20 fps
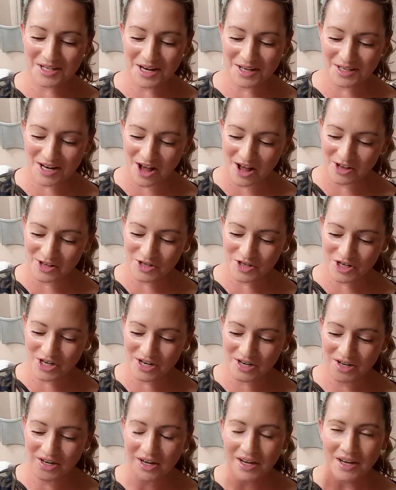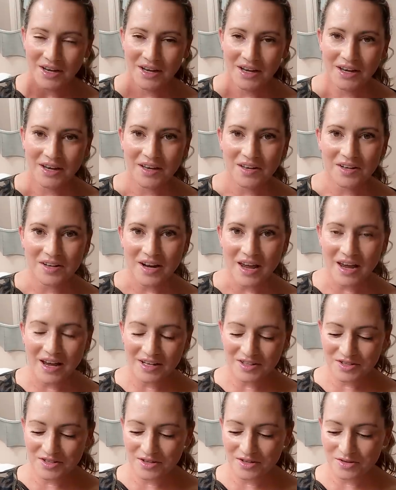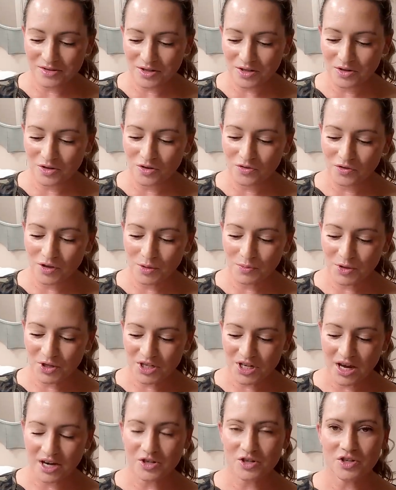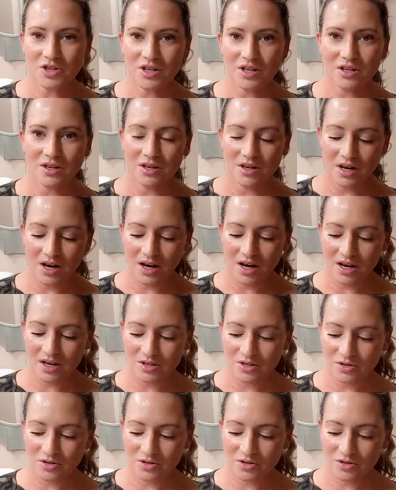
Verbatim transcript: technology. It enhances UV protection uh,